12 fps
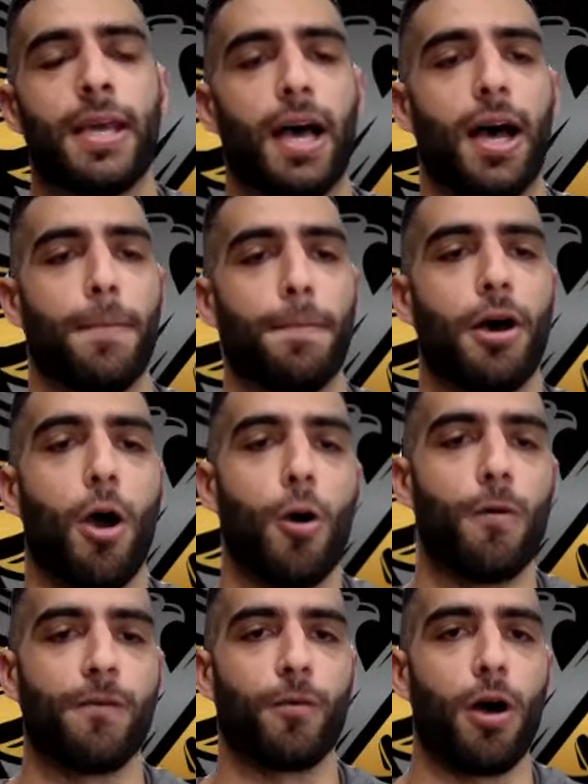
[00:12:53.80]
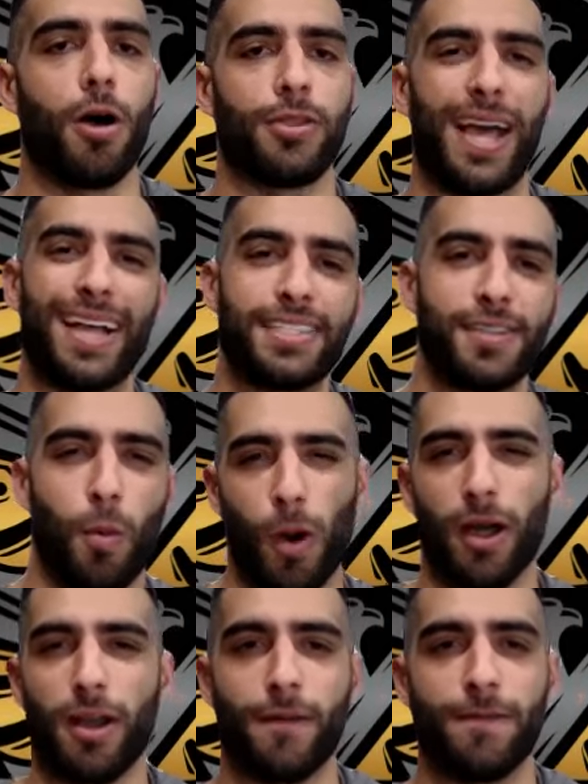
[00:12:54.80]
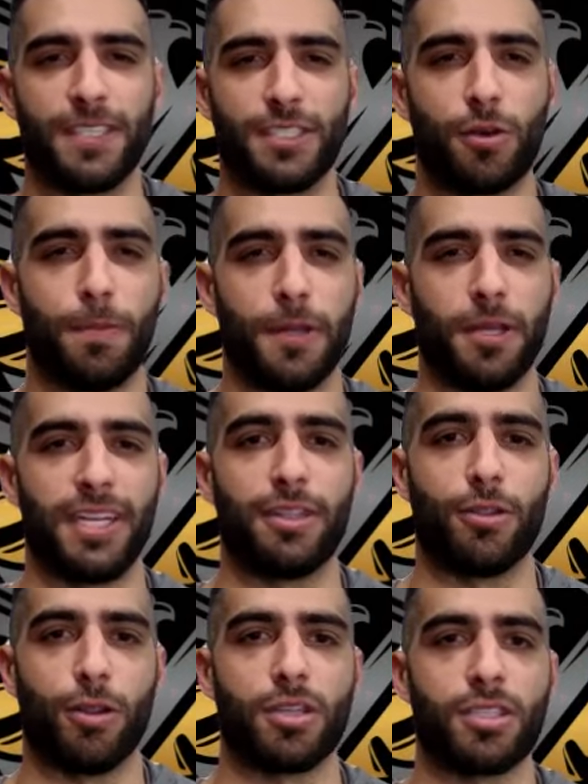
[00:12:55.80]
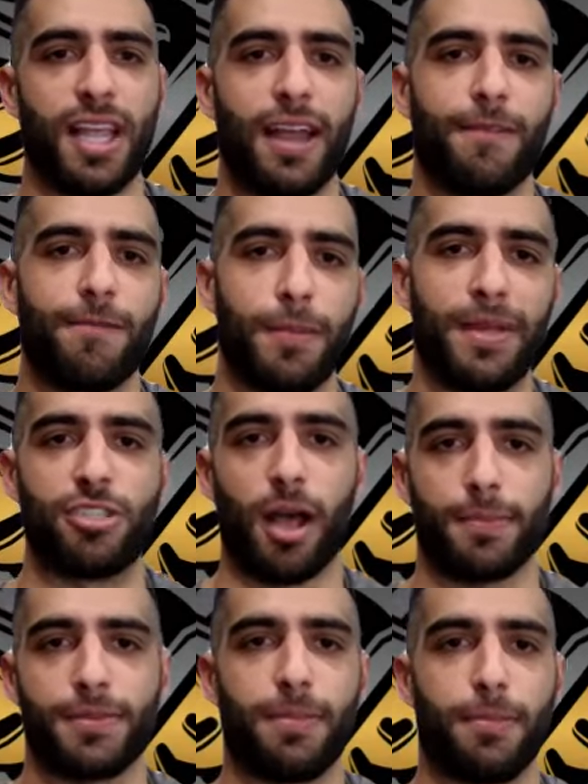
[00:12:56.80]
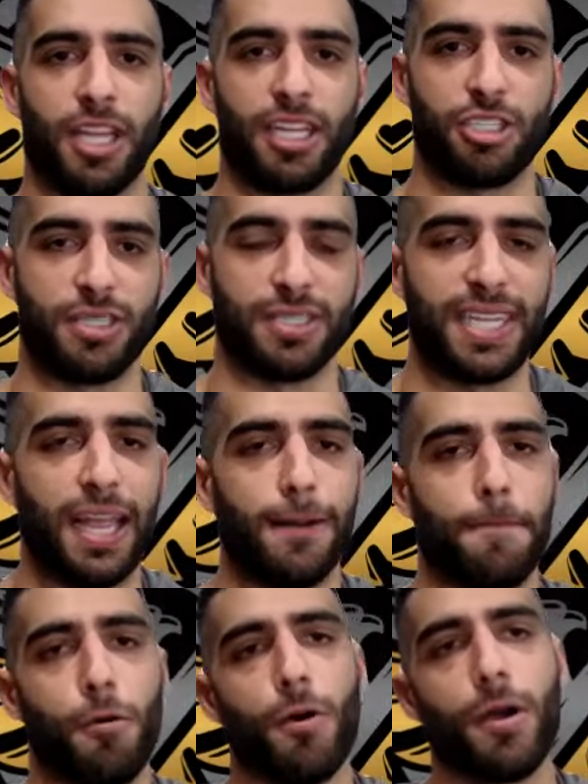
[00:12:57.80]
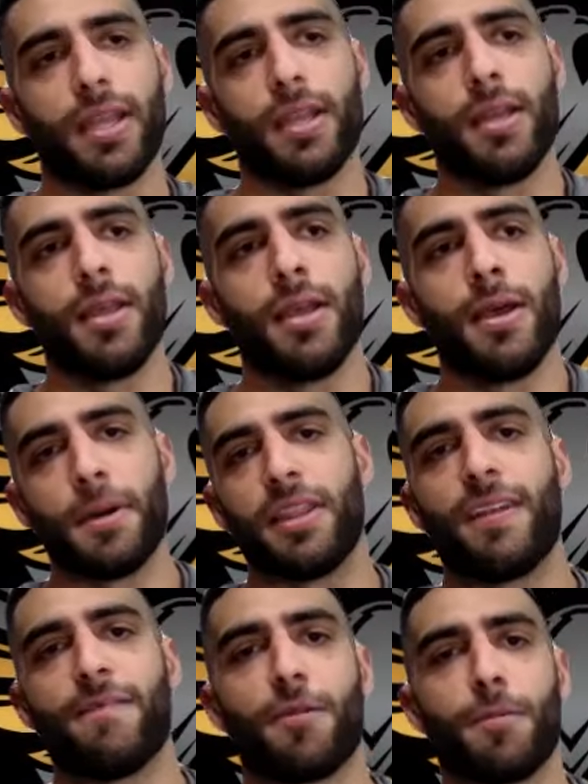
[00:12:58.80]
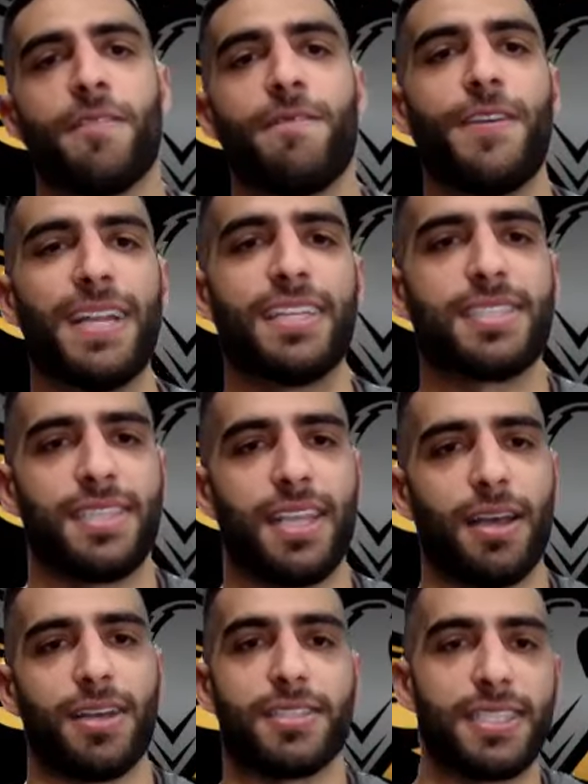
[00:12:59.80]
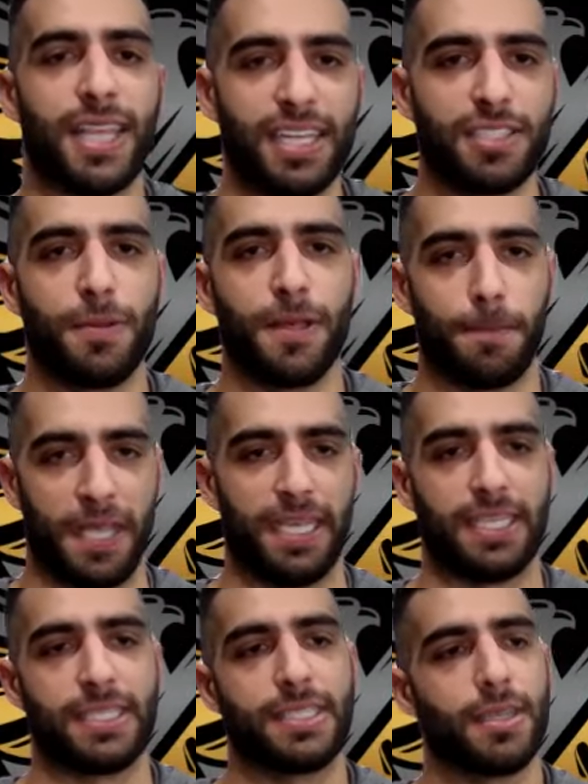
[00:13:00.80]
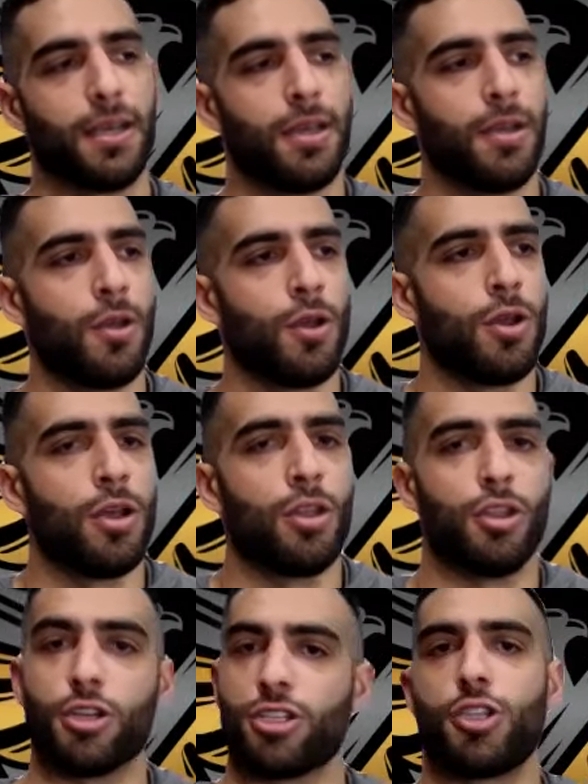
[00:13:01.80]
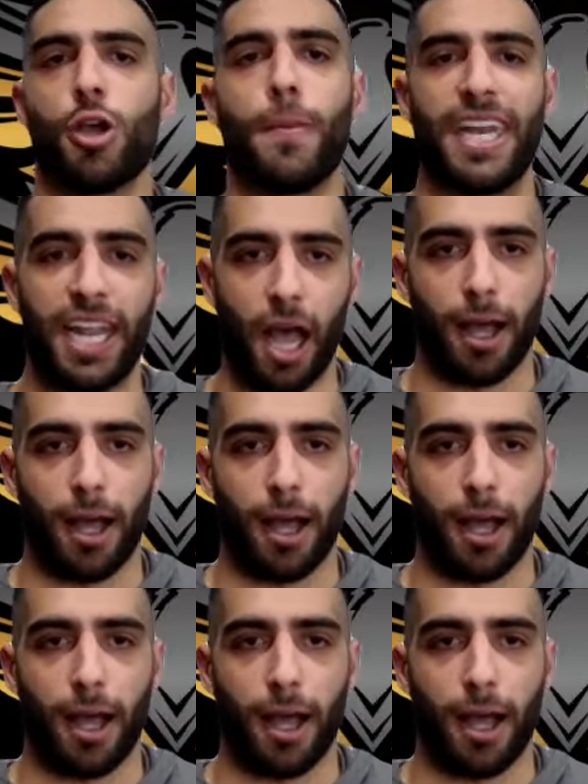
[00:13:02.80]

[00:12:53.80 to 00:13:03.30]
Um, but overall, that's what our physical ability looks like from a job simulation standpoint. But then from a fitness assessment piece, there's so many